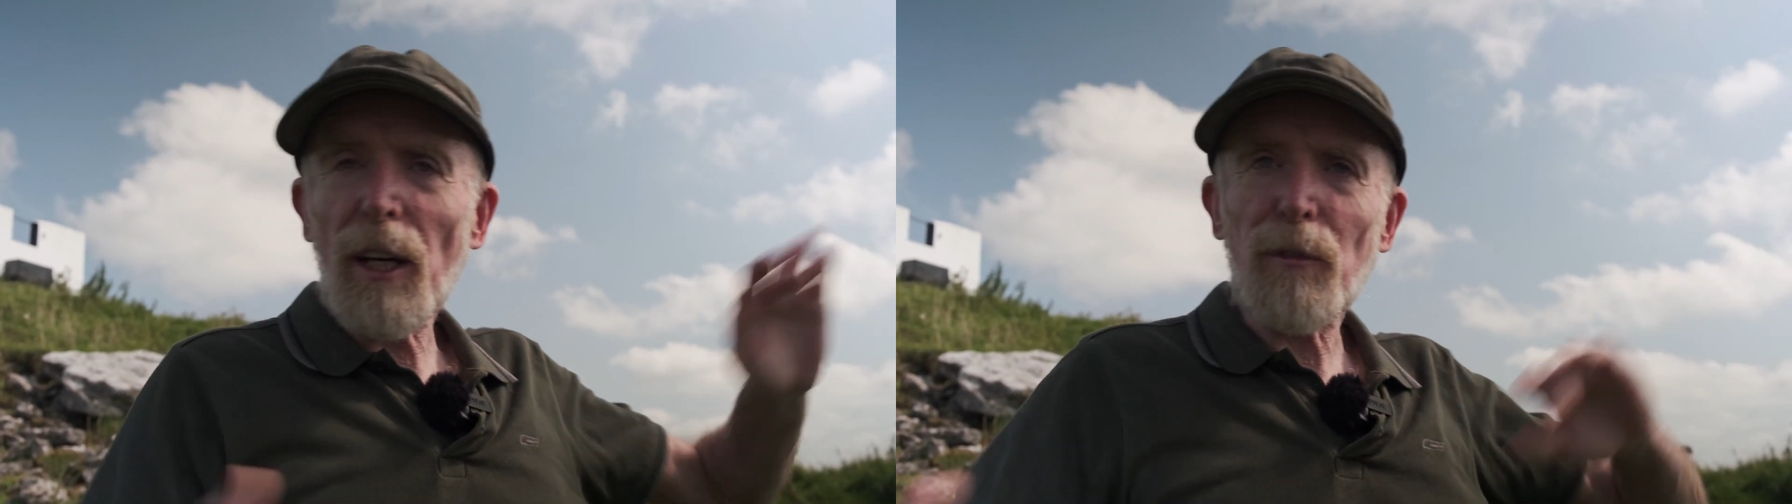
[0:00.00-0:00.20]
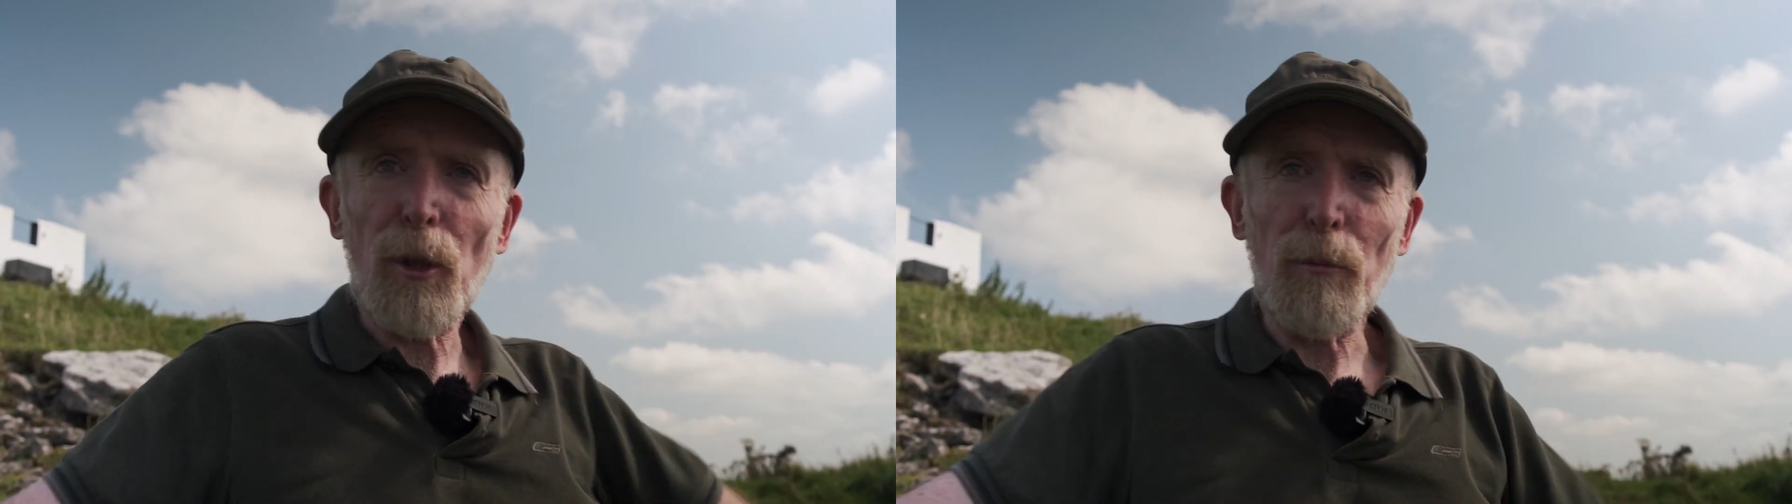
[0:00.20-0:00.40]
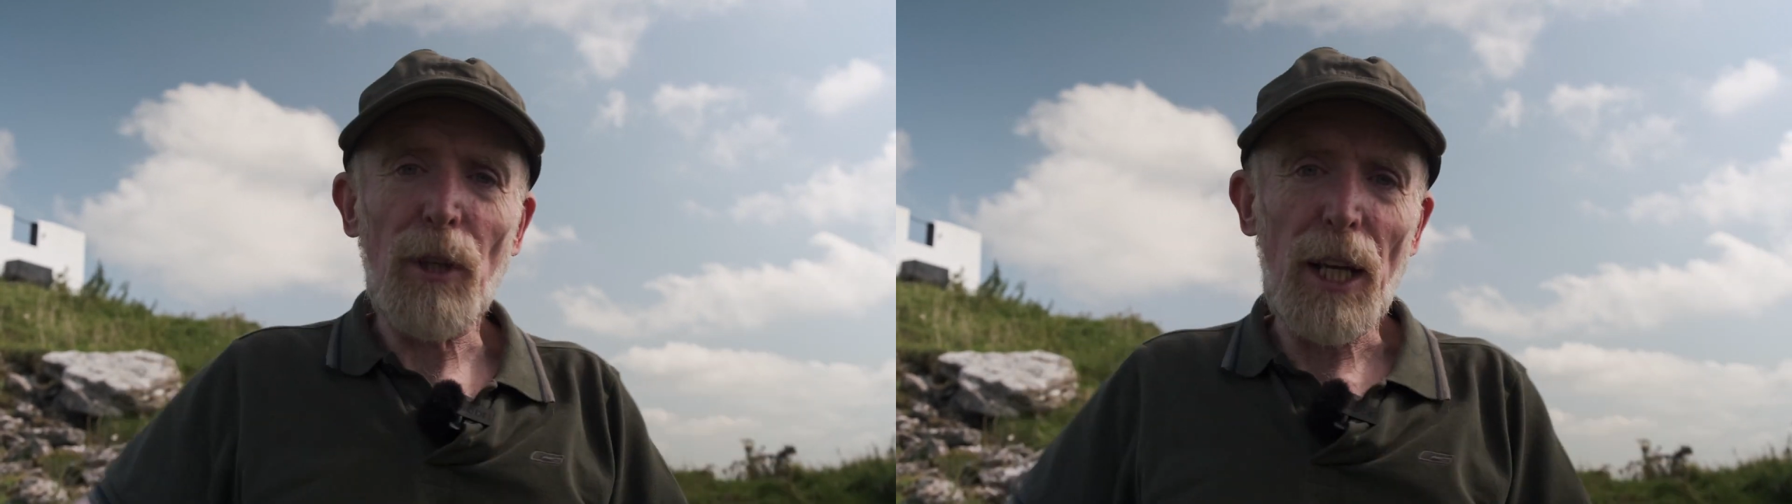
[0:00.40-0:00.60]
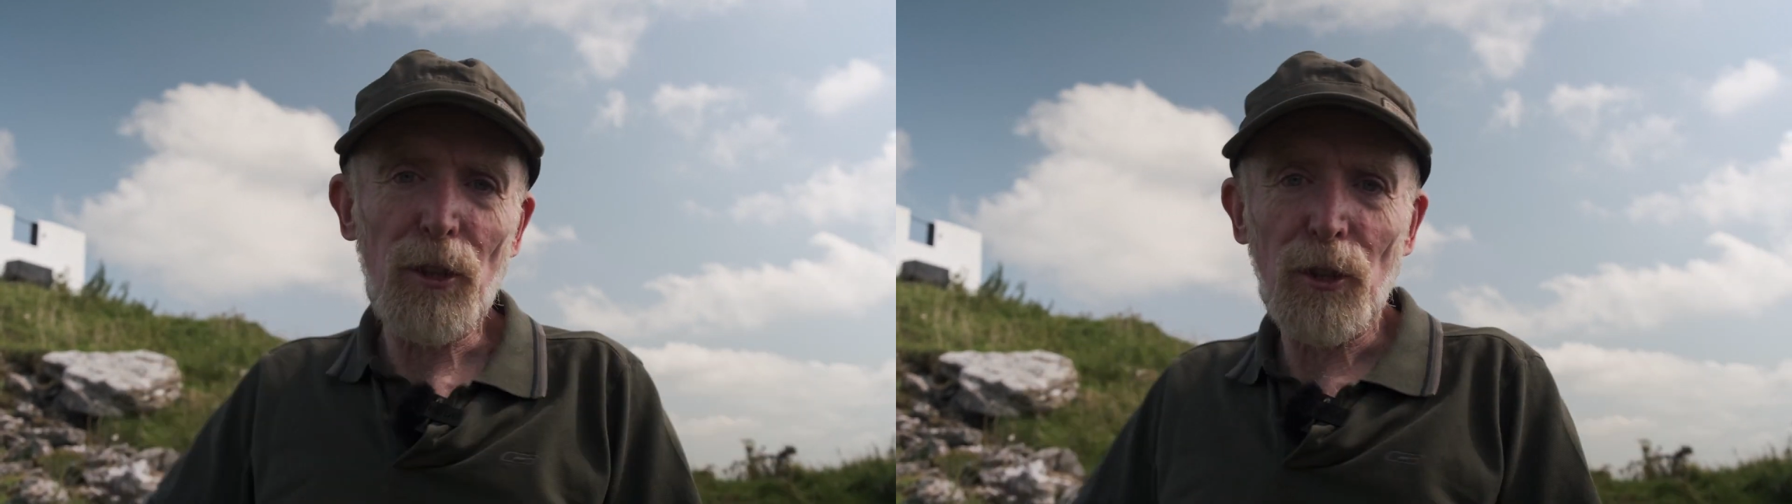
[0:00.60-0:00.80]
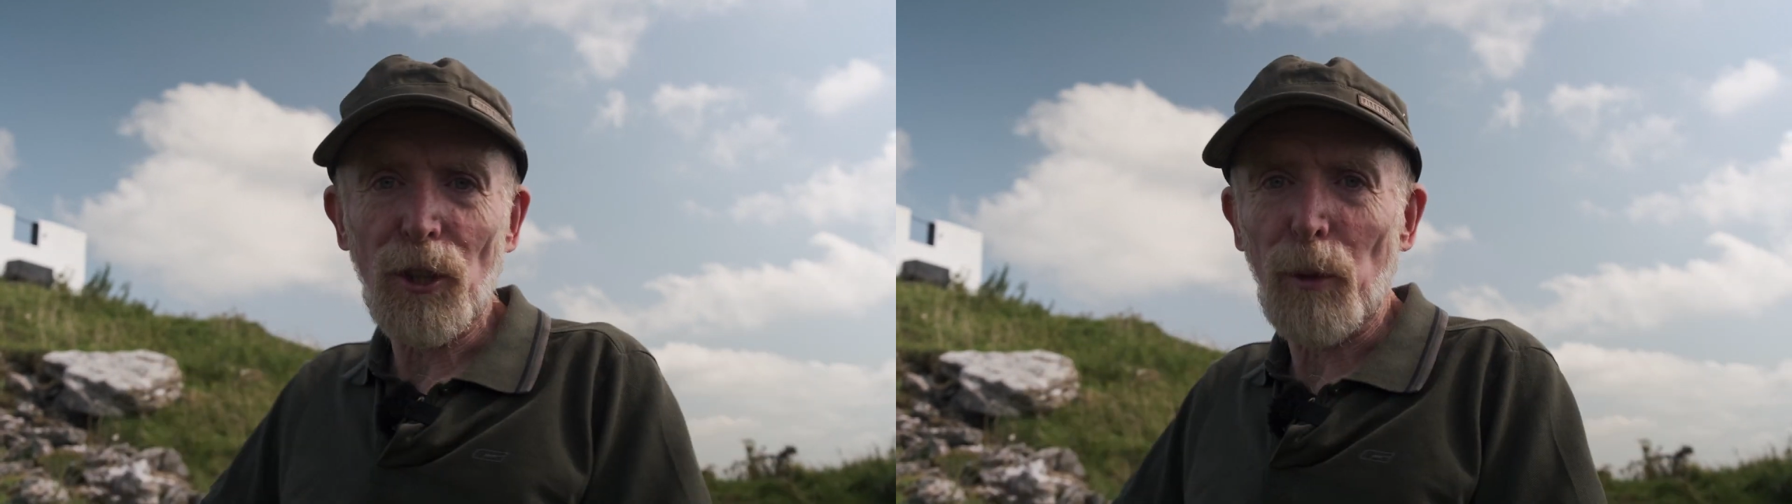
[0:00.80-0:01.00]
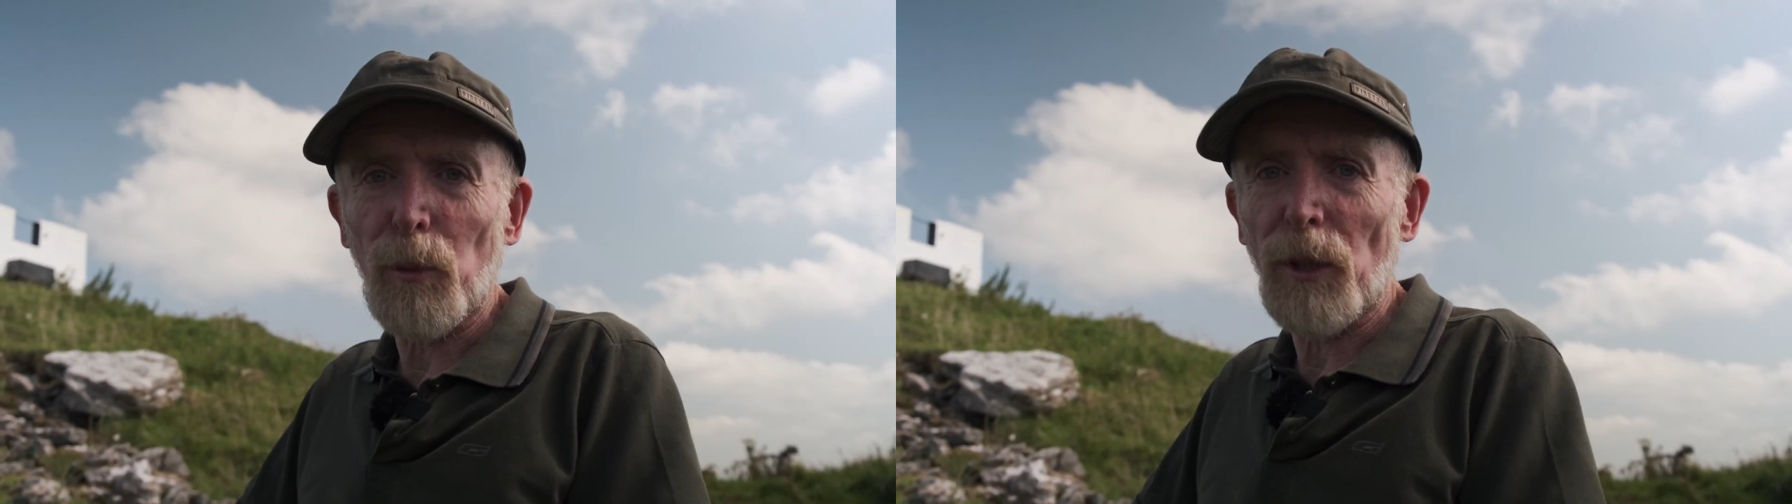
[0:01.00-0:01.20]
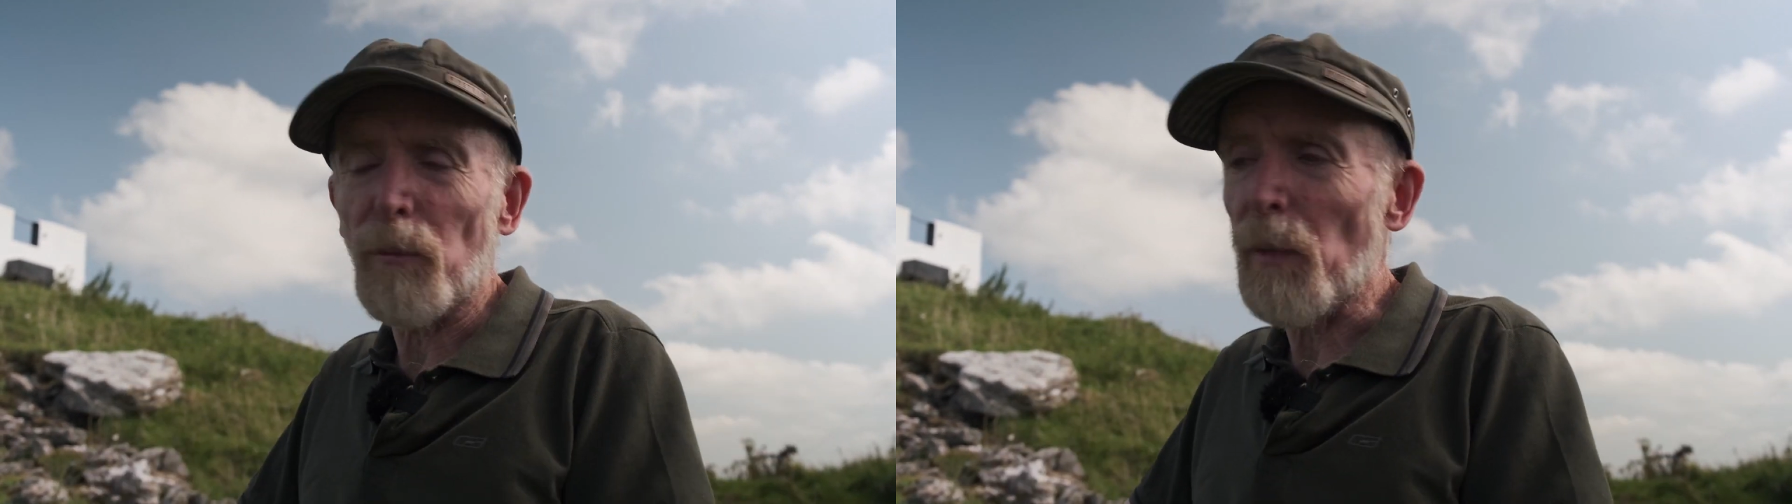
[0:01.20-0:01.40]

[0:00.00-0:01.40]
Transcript: have some relationship with